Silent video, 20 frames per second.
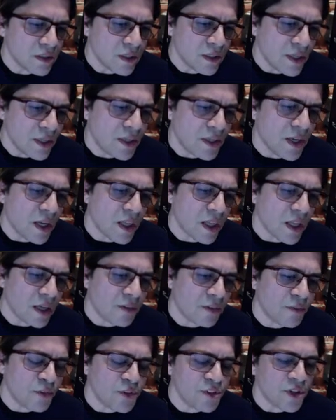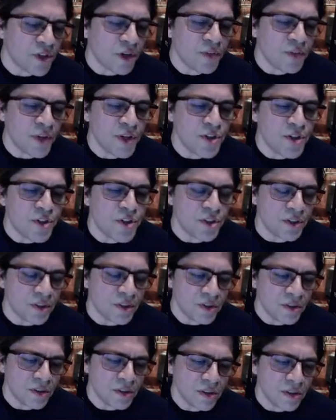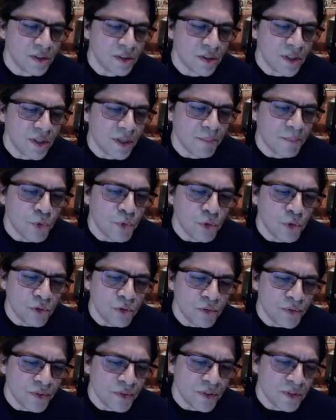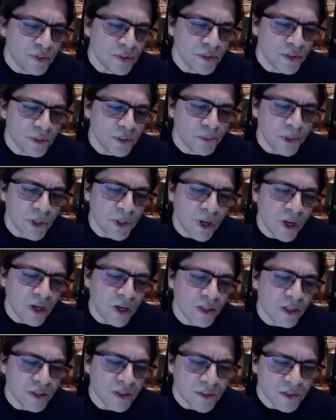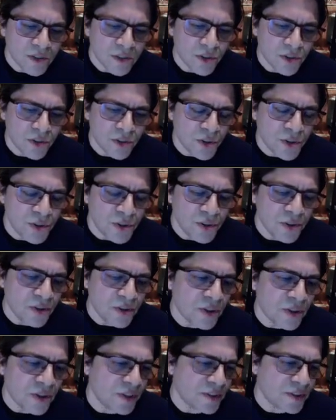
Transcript: They yell out for salvation and move to belong to the corn.